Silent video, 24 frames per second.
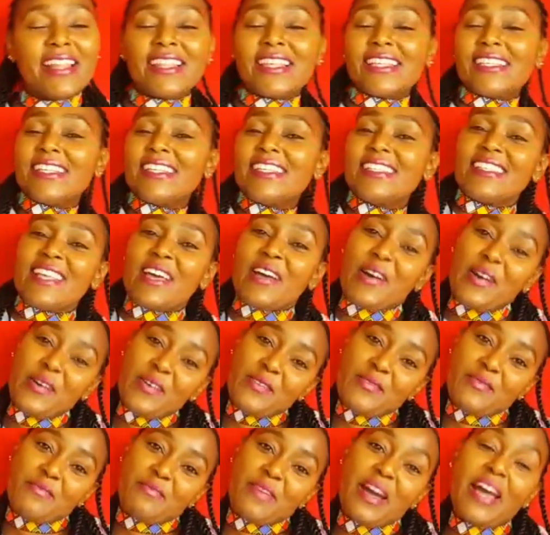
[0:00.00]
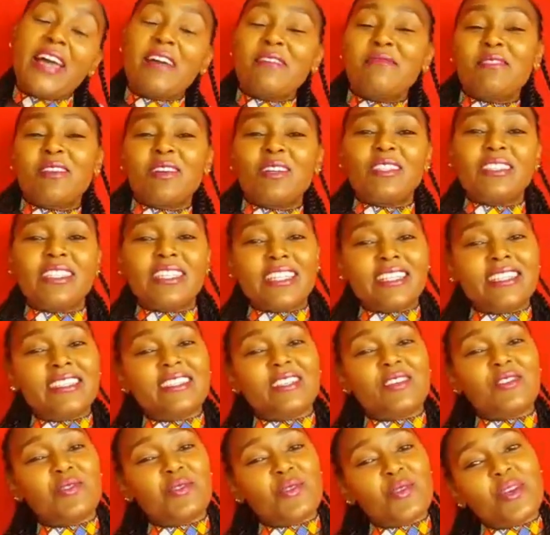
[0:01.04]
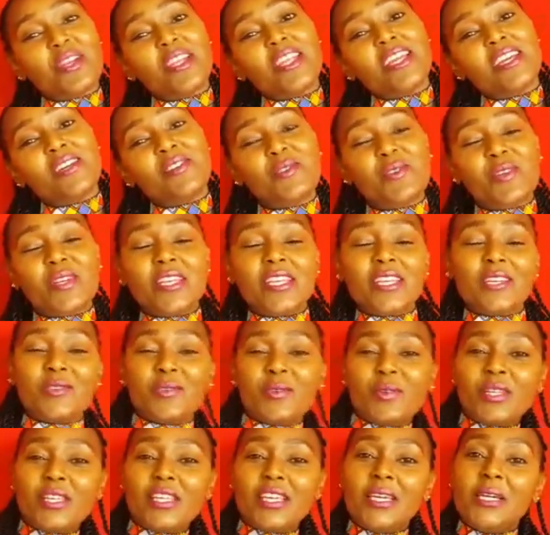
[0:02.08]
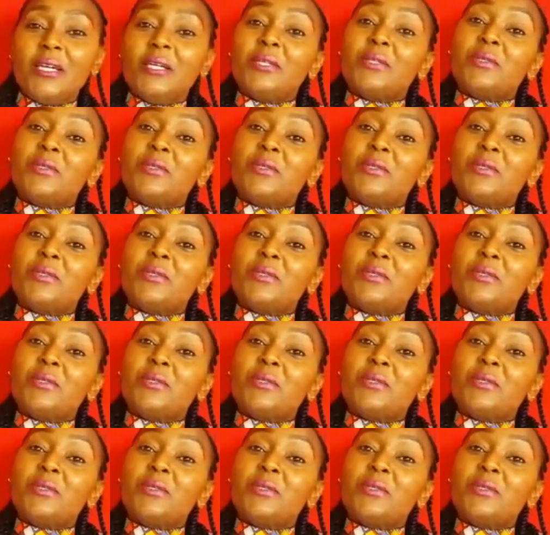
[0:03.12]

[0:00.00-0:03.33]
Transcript: this is the home because it's RuDi, RuDi, RuDi.